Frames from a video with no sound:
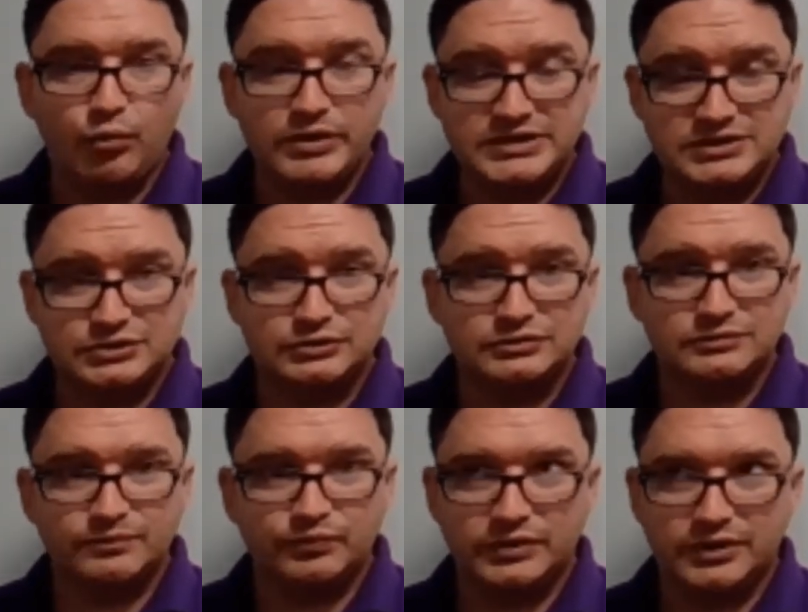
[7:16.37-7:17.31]
week
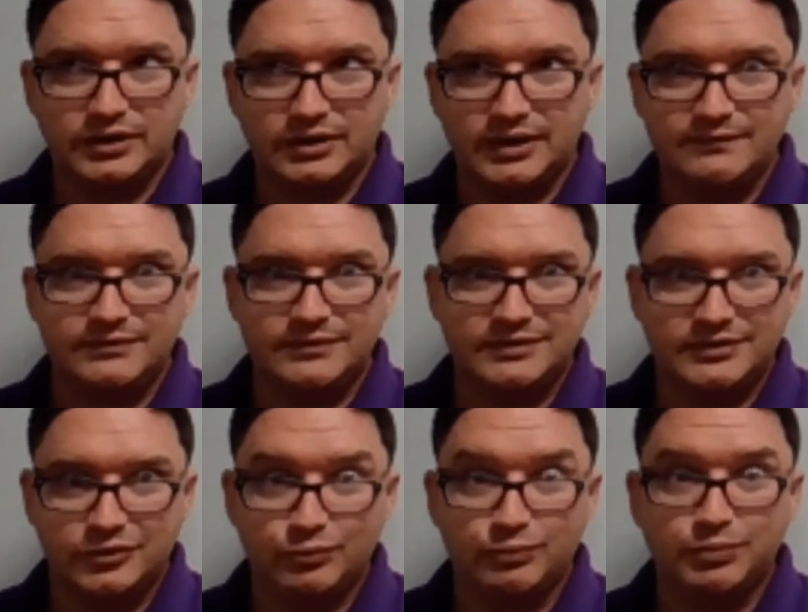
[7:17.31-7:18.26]
2 in
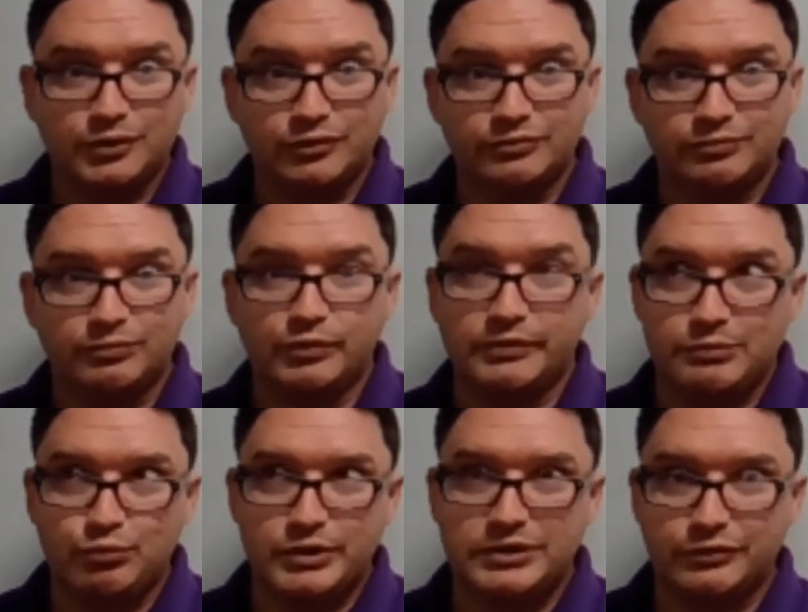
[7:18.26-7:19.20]
this, because we're
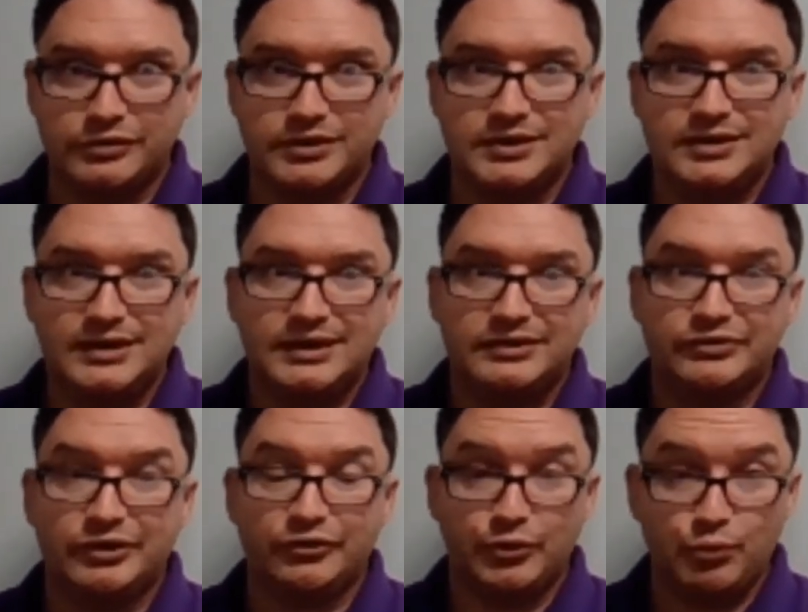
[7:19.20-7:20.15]
in week 3,
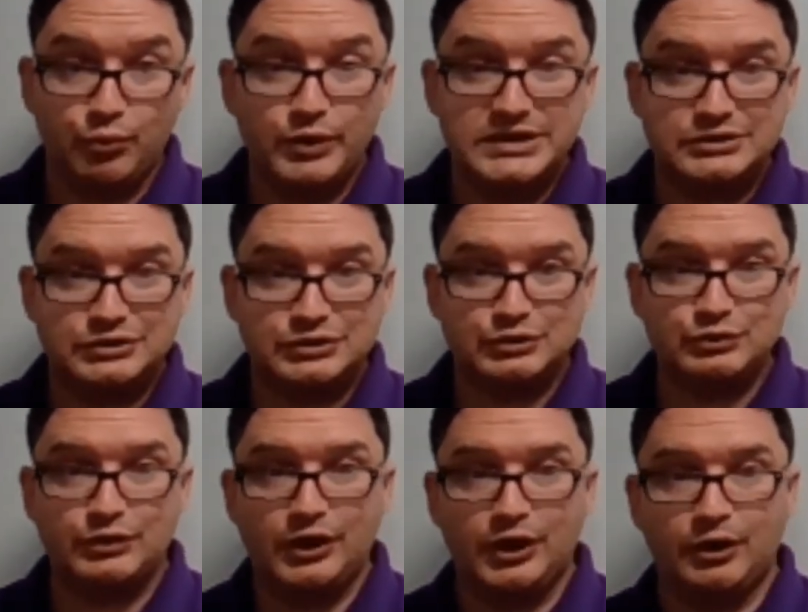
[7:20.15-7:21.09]
so it's the week
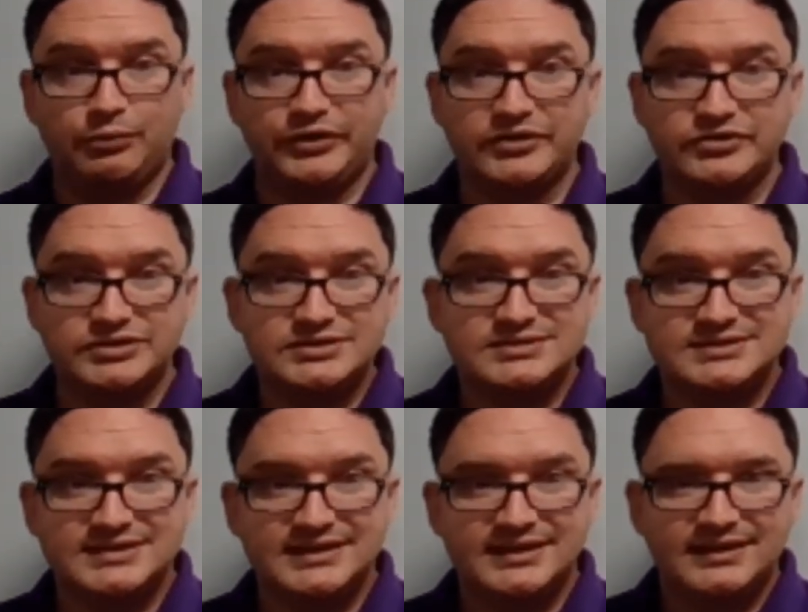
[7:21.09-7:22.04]
2 help
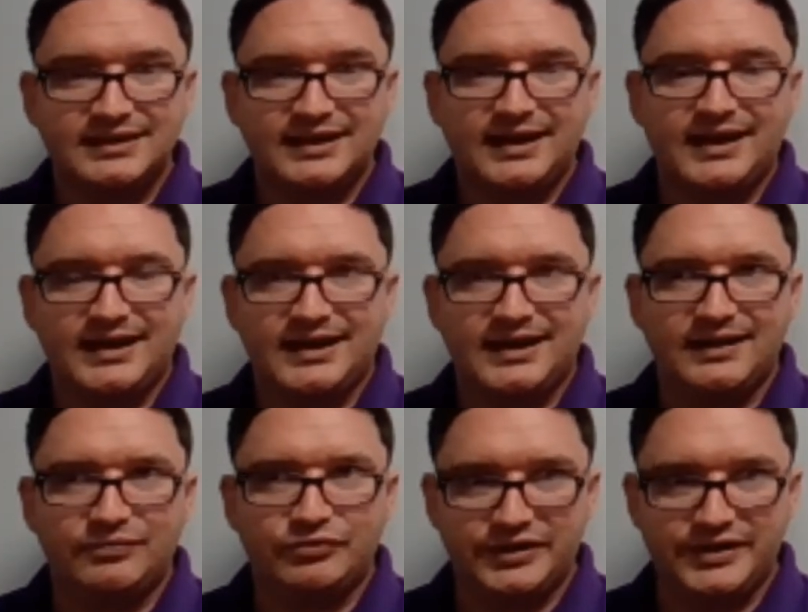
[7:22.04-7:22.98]
sessions
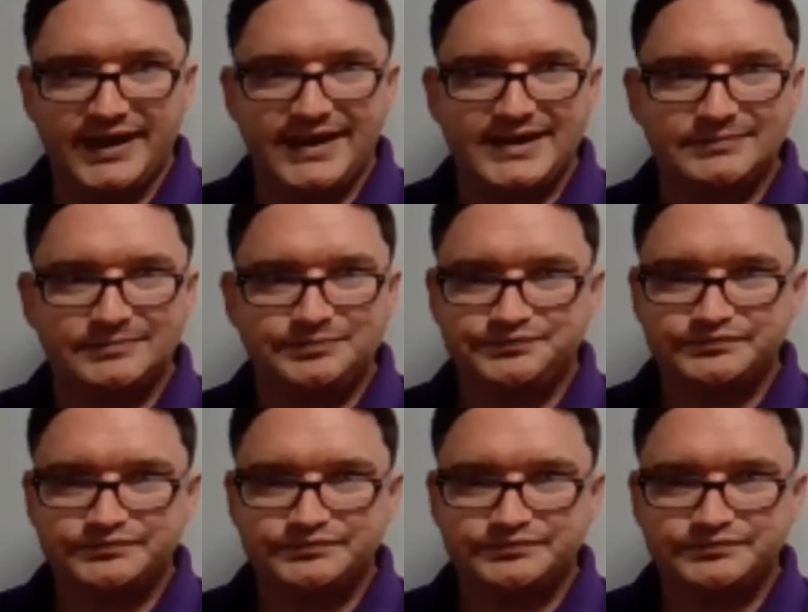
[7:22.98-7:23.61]
today,